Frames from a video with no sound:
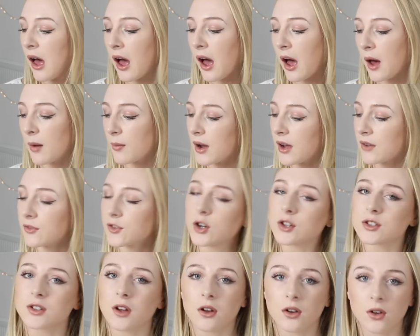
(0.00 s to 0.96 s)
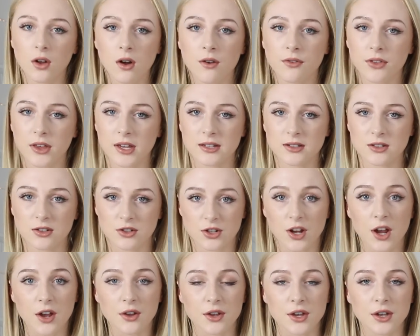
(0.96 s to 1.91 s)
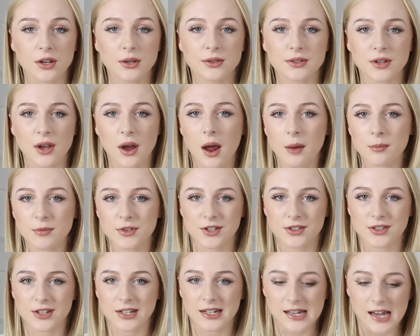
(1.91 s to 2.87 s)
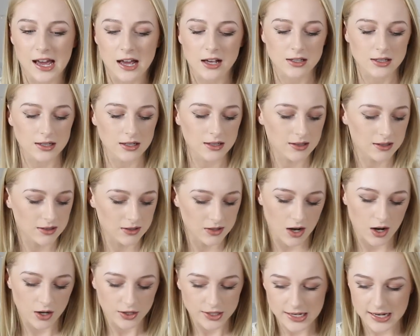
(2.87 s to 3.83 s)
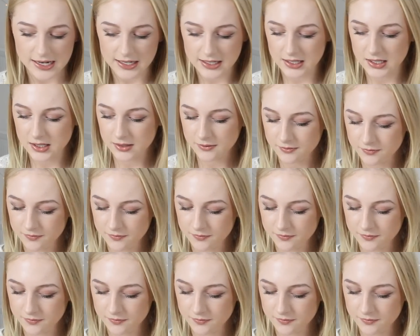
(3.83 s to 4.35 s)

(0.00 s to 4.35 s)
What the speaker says: I've got a lot of things to show you, so I'm just gonna get started.